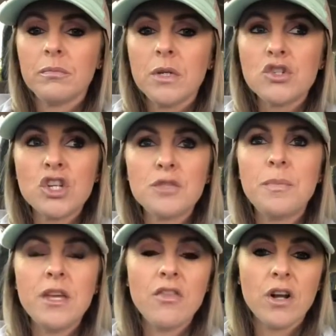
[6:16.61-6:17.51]
just
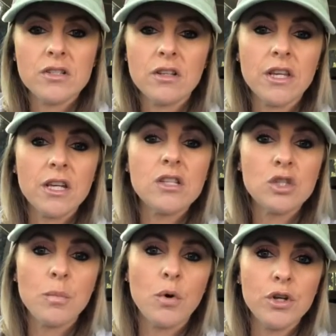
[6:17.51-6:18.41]
being there to like
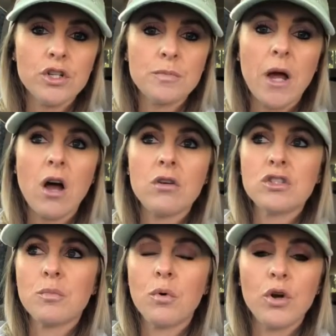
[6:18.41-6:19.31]
support your spouse,
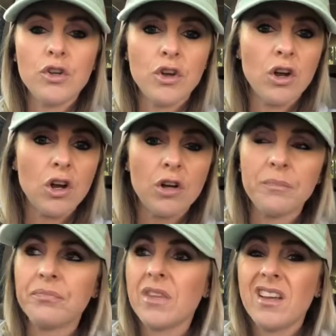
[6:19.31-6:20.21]
support your
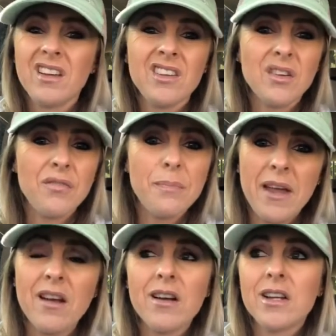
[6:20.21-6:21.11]

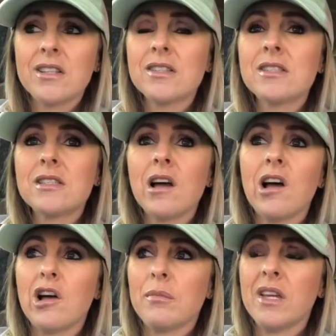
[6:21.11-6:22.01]
parents,
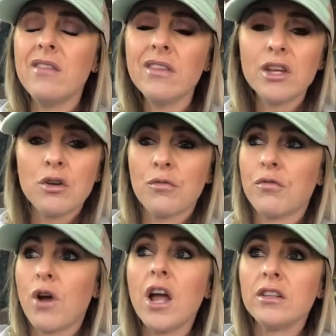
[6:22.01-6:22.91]
even like your
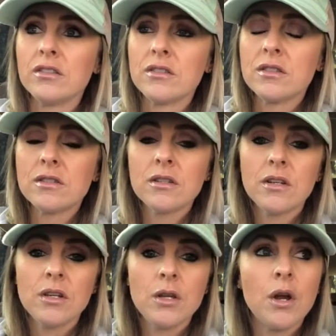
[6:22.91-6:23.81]
friends,
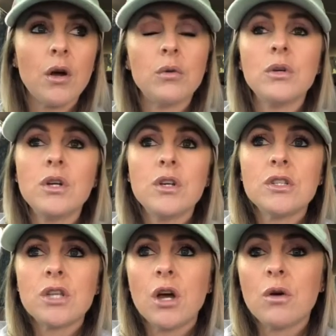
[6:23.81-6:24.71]
you know?
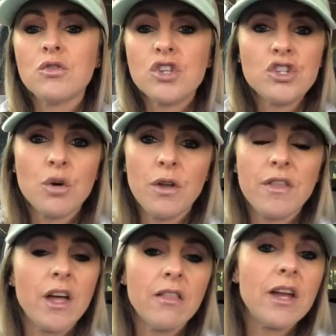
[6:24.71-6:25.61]
So just showing
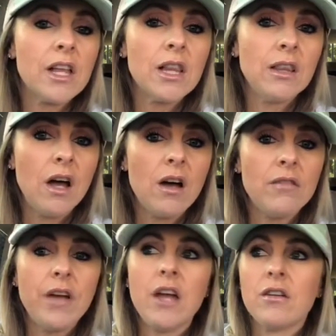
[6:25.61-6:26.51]
that like
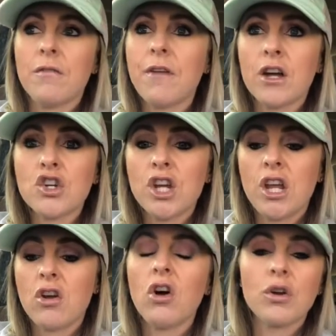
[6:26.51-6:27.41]
love and
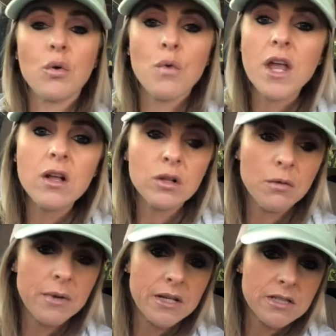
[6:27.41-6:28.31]
affection on a regular
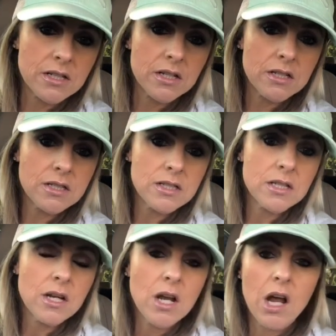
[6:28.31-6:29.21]
basis.
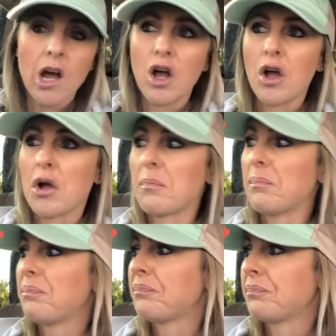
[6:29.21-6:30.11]
You